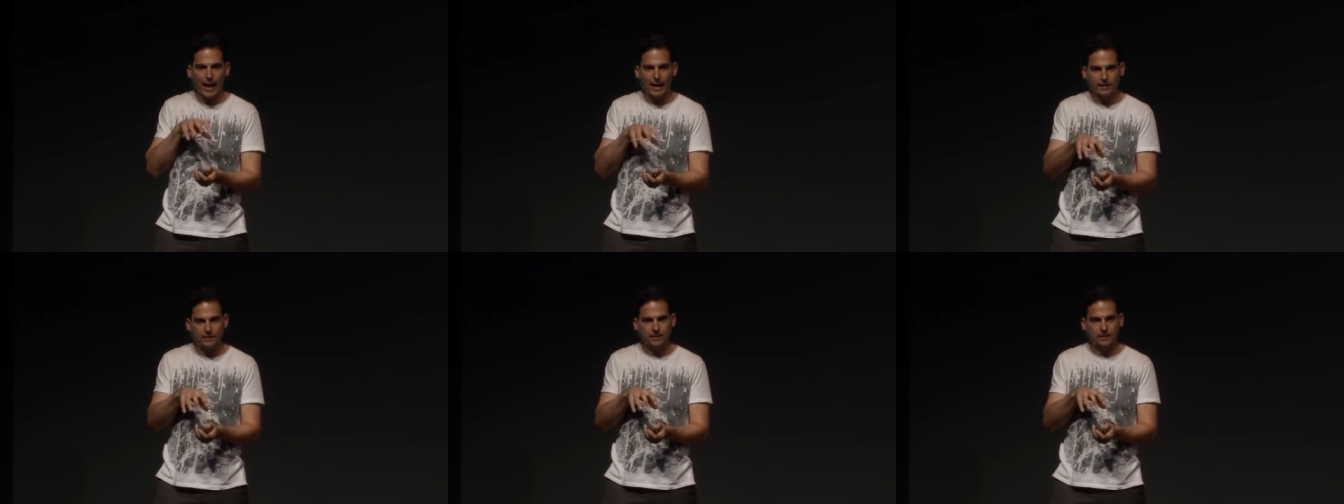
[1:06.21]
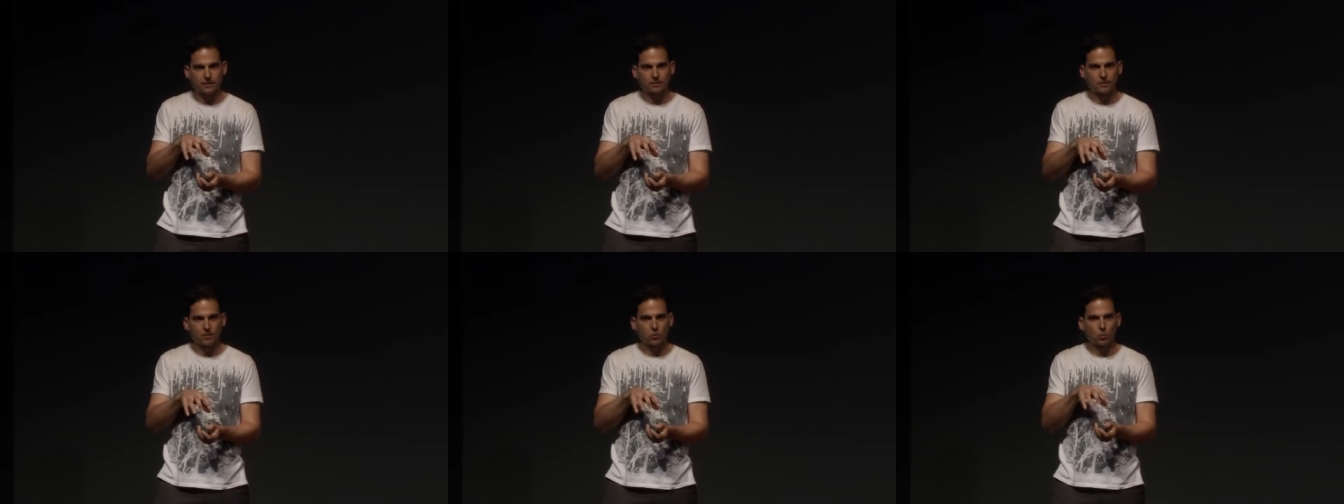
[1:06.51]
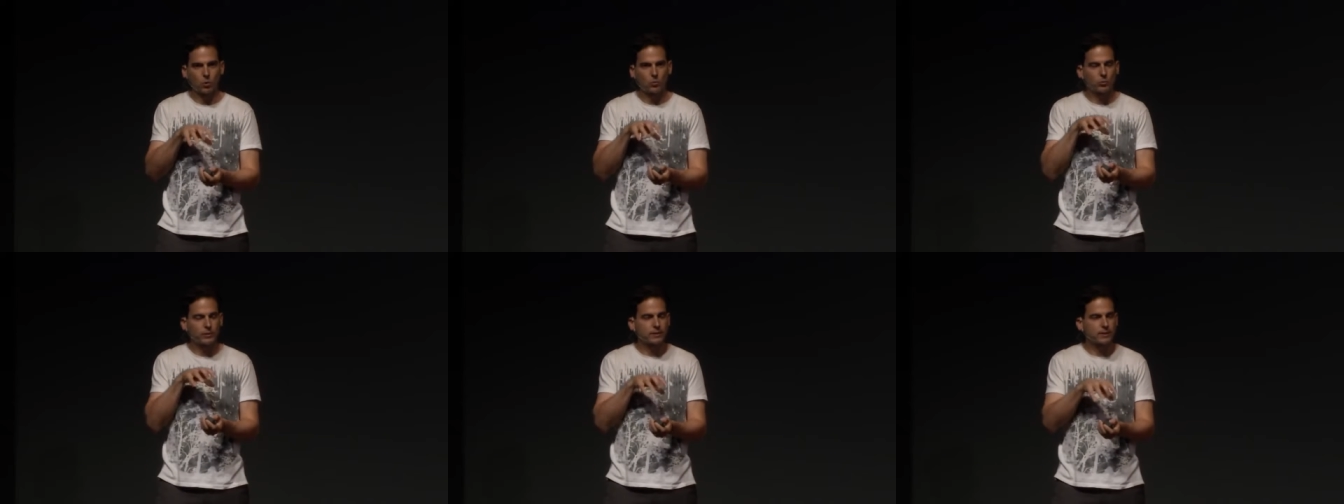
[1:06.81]
active
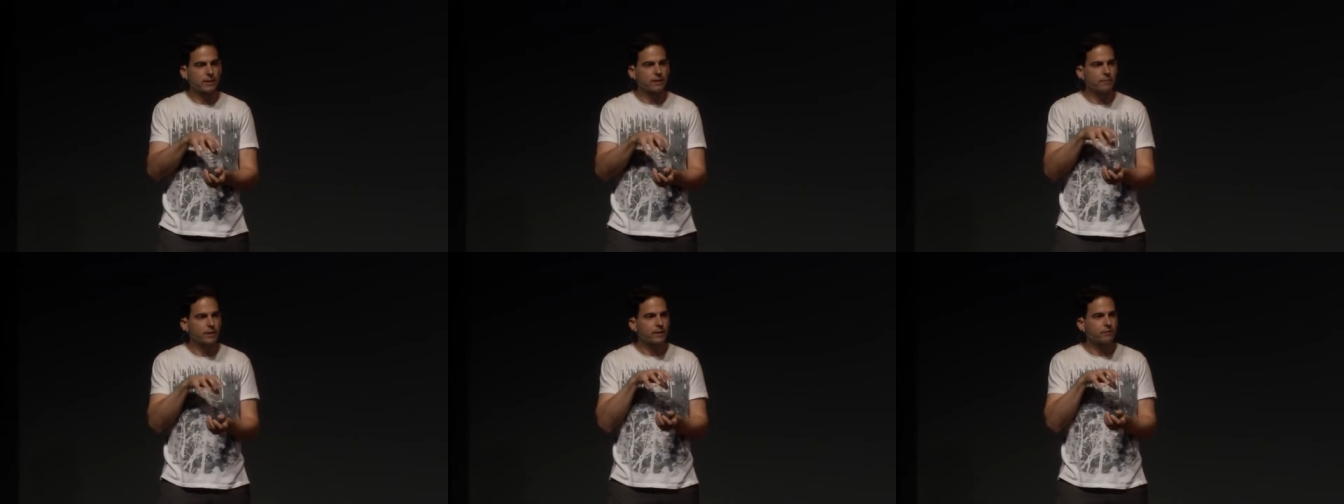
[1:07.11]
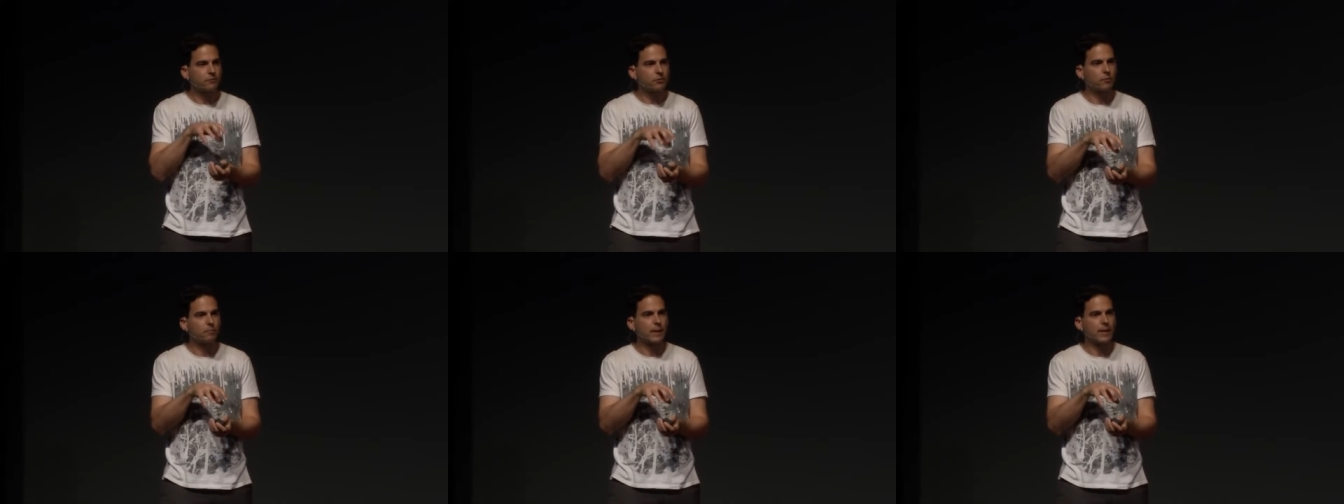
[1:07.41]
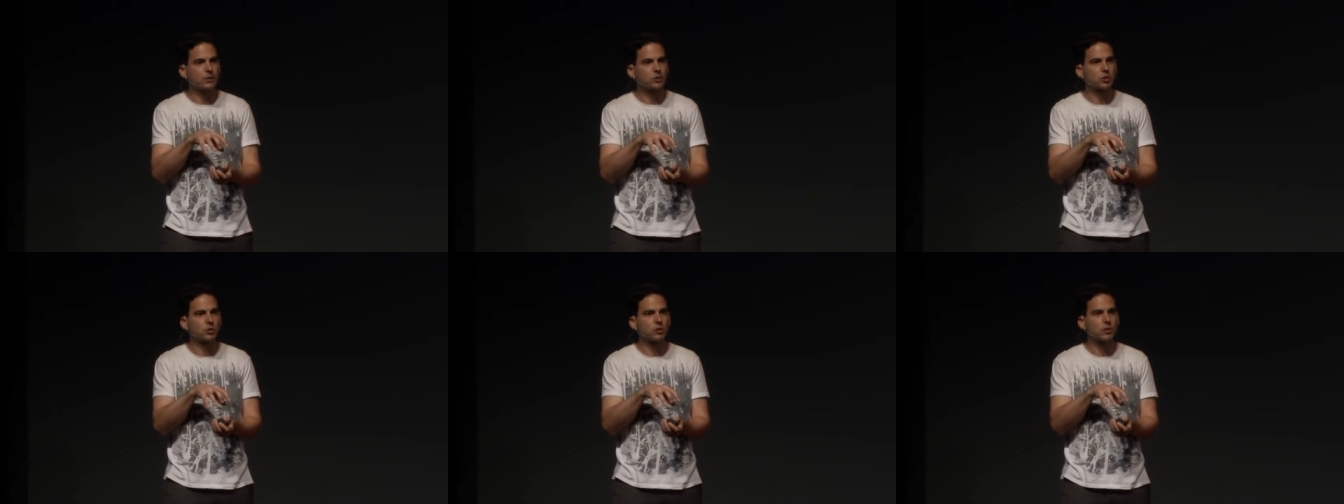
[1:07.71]
when receiving
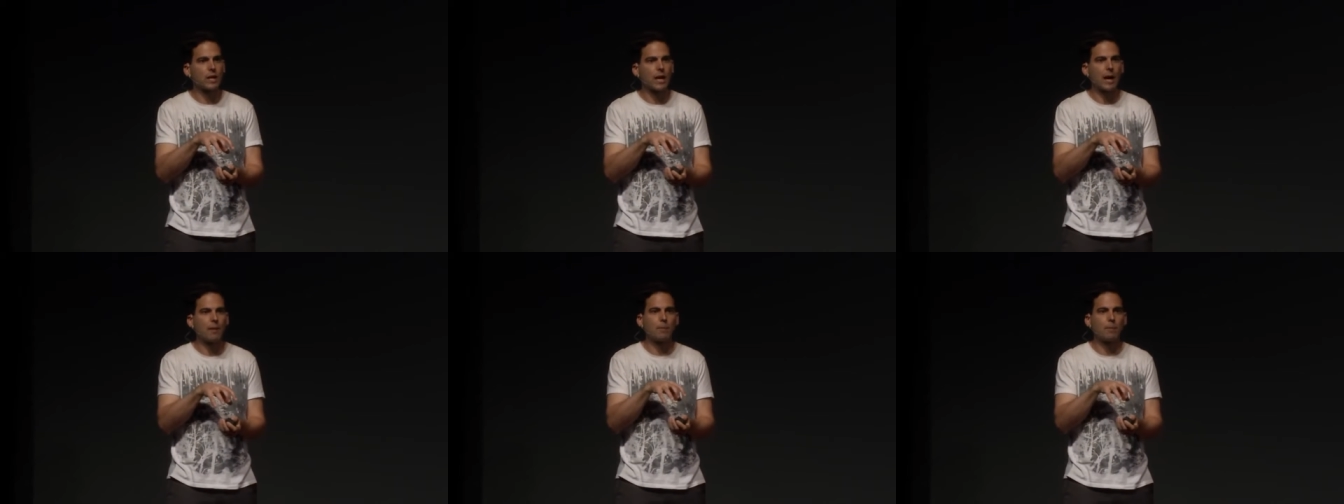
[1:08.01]
information